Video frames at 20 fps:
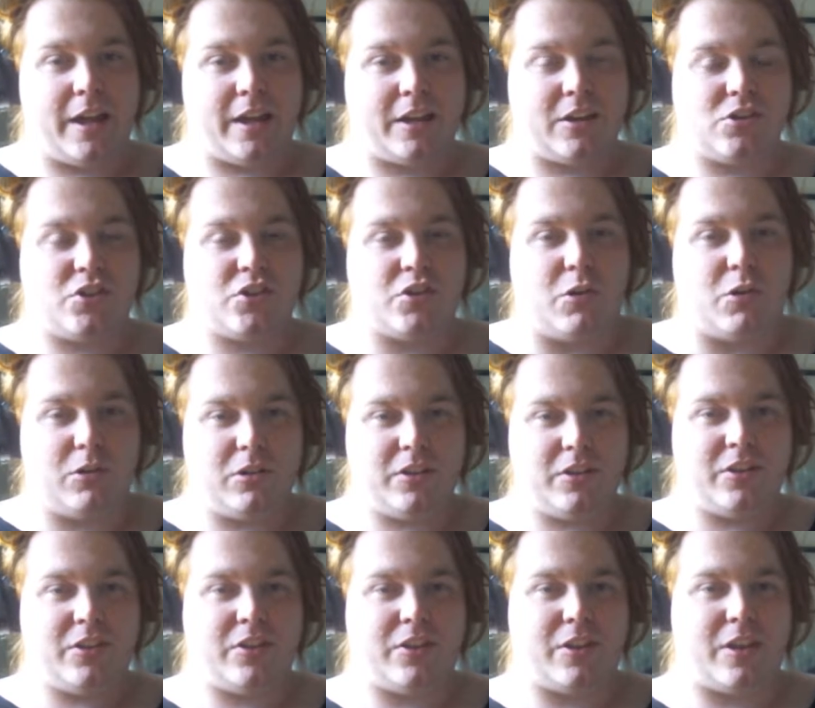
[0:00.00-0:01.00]
shoulders
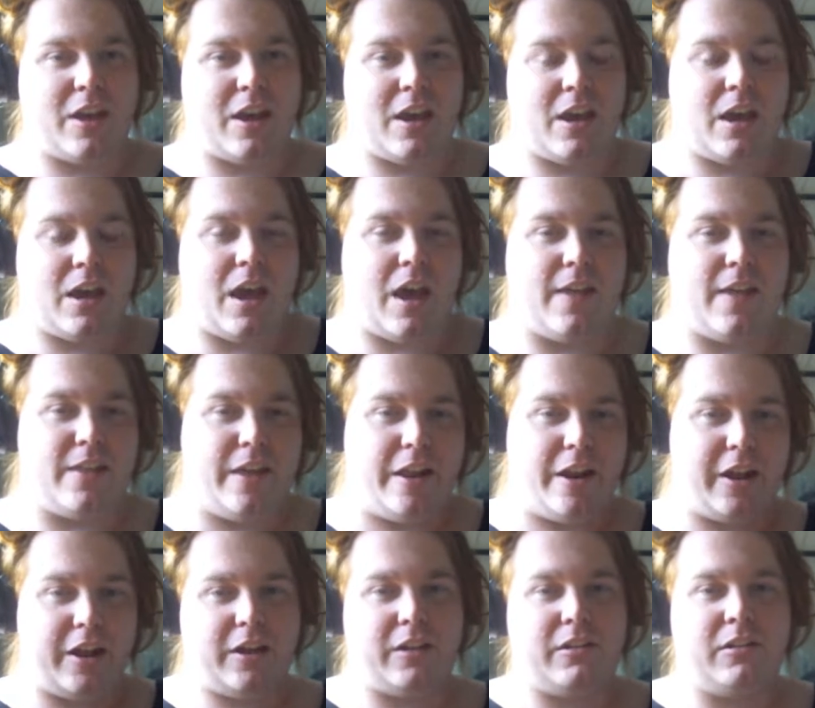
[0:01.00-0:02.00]
there, and then
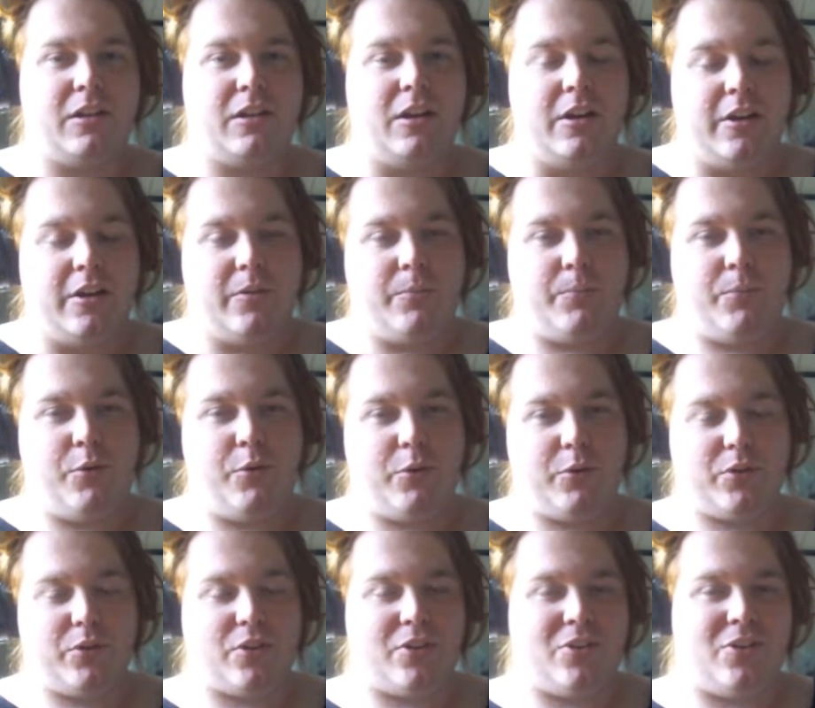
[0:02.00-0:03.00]
I put the
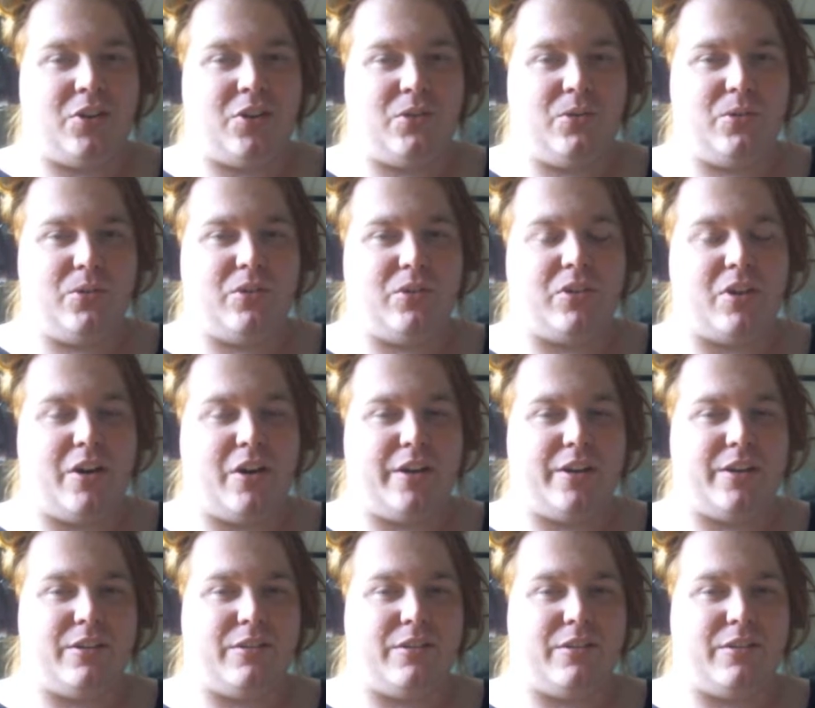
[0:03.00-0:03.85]
two kind of,